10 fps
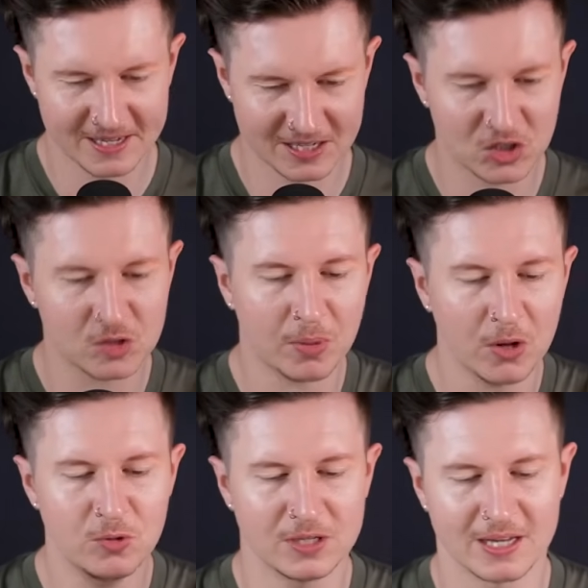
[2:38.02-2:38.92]

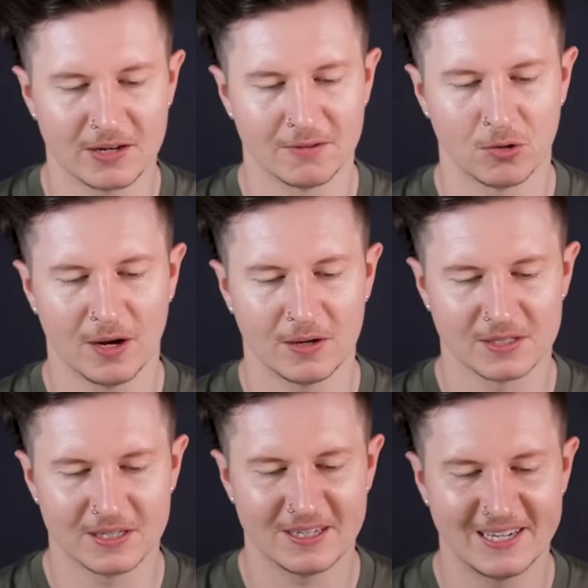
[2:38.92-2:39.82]
exploding out of the ground.
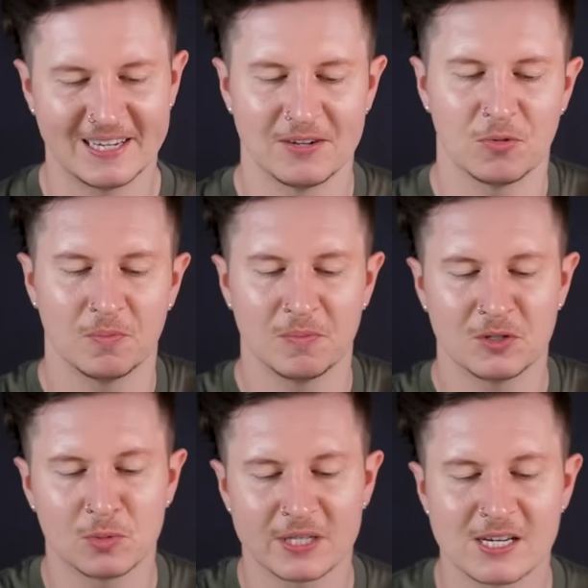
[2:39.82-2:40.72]
In a, in, it's
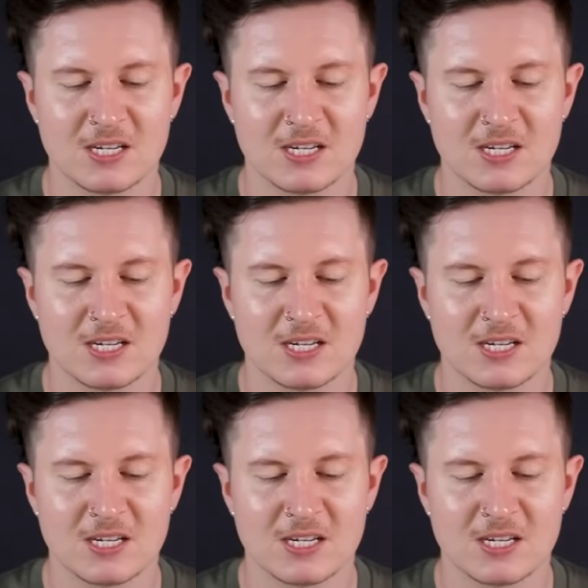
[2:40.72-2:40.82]
almost like a